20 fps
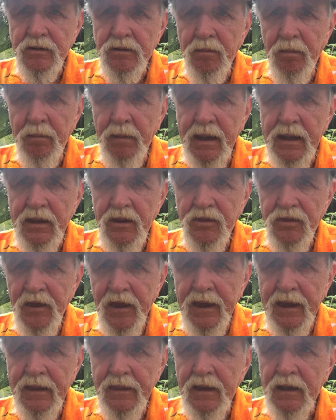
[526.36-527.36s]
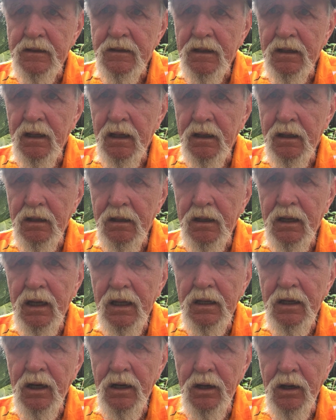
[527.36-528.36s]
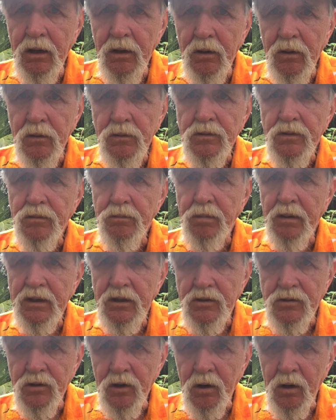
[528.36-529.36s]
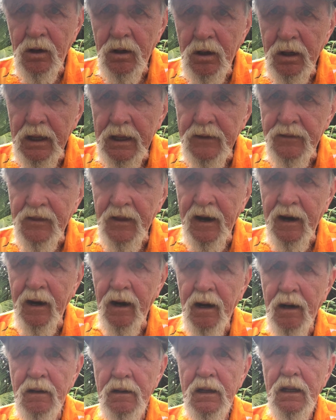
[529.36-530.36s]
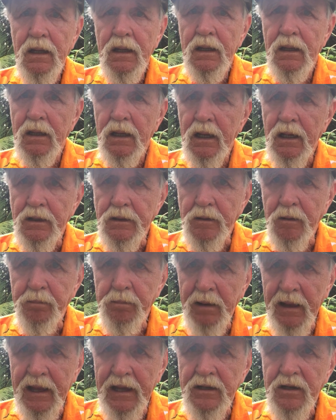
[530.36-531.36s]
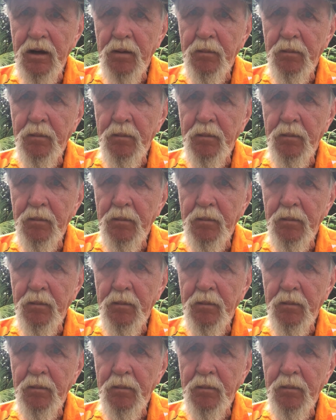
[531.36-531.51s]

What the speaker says: the main thing that you need to do. Is be sure to get there, and you plan your